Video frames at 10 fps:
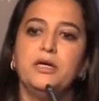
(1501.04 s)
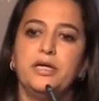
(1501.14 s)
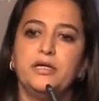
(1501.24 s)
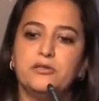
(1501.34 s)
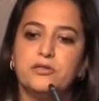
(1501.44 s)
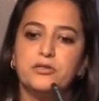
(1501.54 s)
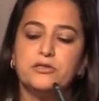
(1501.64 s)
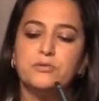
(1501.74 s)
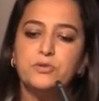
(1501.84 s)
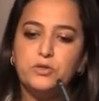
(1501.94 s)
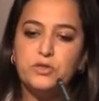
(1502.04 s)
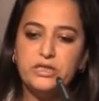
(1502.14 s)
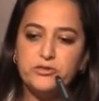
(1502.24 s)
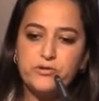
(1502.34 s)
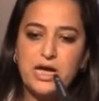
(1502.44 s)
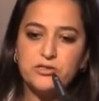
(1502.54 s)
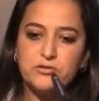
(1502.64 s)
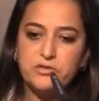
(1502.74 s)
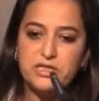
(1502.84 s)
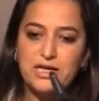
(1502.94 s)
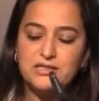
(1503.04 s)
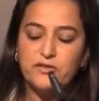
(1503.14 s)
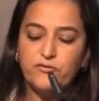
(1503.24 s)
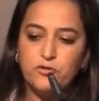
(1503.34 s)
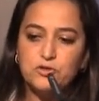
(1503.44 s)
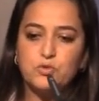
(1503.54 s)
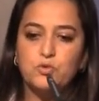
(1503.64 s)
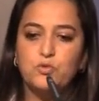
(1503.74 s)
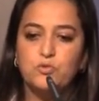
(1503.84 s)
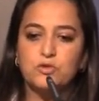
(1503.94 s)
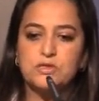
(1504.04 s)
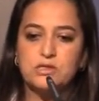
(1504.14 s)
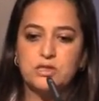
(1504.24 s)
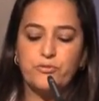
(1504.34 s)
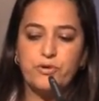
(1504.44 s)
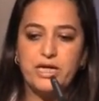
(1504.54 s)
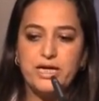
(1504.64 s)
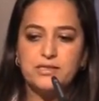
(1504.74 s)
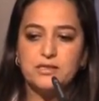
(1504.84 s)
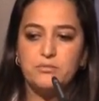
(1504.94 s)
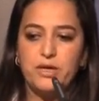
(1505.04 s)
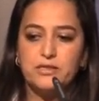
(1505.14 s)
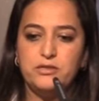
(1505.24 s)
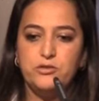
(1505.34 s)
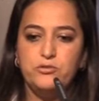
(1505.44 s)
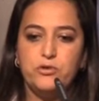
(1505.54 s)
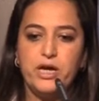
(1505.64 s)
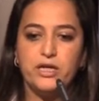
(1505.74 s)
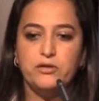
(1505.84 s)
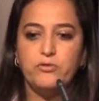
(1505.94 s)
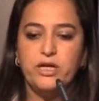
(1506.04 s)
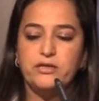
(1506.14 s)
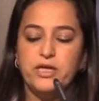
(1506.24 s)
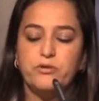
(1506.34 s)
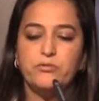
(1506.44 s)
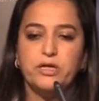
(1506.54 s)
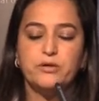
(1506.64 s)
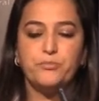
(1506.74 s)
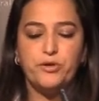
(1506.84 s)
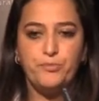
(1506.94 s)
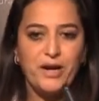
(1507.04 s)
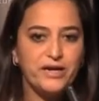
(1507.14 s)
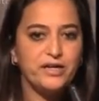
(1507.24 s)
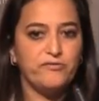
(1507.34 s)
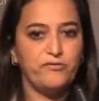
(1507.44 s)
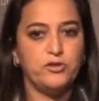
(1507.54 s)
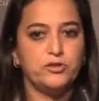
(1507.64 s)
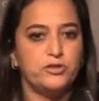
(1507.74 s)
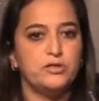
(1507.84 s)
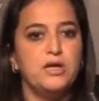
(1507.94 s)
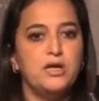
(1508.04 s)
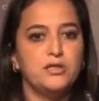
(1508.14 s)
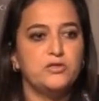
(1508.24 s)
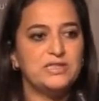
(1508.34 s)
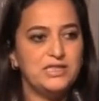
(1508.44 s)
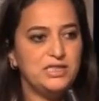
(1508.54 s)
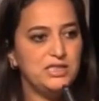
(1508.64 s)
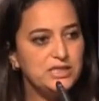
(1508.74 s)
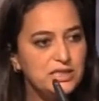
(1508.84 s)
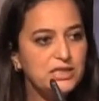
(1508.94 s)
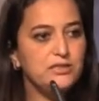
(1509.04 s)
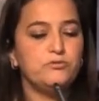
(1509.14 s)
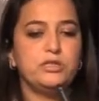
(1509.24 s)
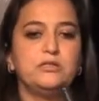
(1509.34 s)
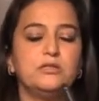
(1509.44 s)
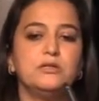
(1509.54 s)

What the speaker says: in the international task force who was created by the UN when they were preparing for the CDD, with